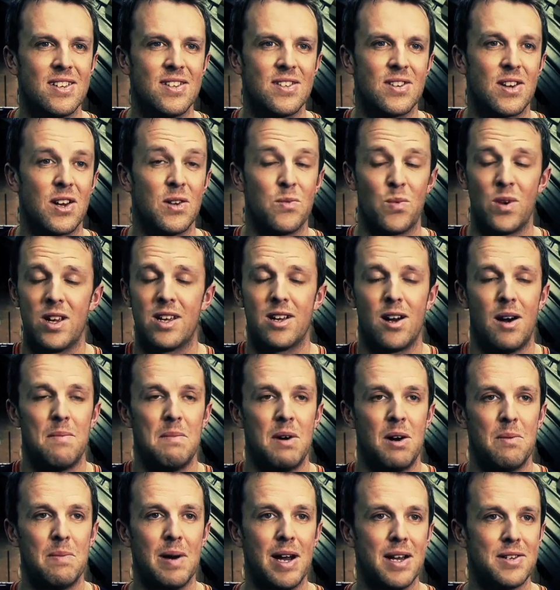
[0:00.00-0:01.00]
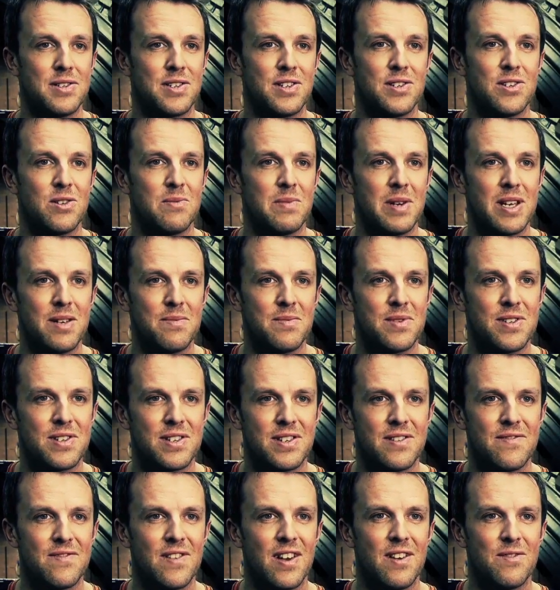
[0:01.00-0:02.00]
the other. We can't bowl bouncers or beamers
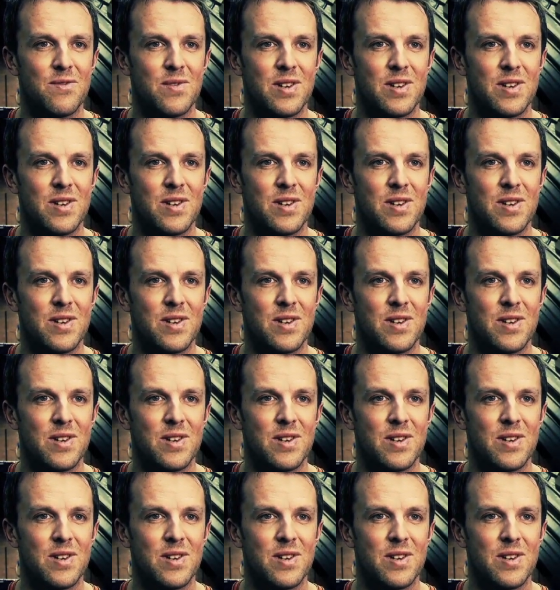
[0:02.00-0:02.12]
if